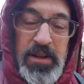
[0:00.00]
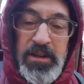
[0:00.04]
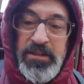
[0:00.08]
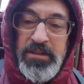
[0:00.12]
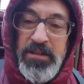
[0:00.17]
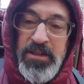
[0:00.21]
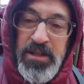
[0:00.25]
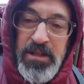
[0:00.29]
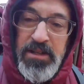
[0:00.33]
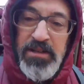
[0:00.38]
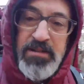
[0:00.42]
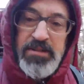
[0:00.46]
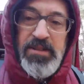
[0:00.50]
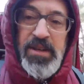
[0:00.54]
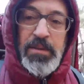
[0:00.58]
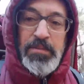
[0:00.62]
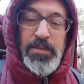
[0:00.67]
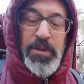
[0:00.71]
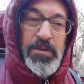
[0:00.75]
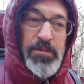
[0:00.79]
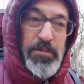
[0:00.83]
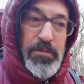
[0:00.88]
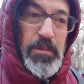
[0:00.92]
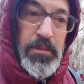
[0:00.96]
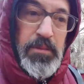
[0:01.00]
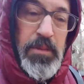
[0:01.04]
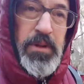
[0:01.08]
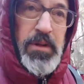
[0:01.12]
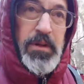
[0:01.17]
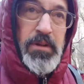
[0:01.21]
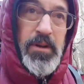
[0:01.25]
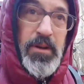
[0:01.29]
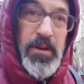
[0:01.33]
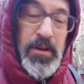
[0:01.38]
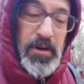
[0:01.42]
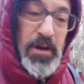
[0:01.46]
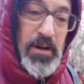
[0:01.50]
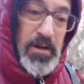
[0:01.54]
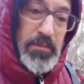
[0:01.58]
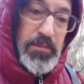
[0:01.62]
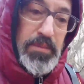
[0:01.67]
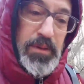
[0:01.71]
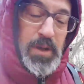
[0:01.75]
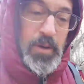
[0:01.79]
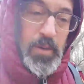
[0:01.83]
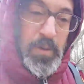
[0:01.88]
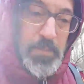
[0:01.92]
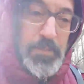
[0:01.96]
Sea to Summit
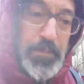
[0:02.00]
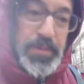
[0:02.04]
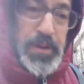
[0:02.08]
blow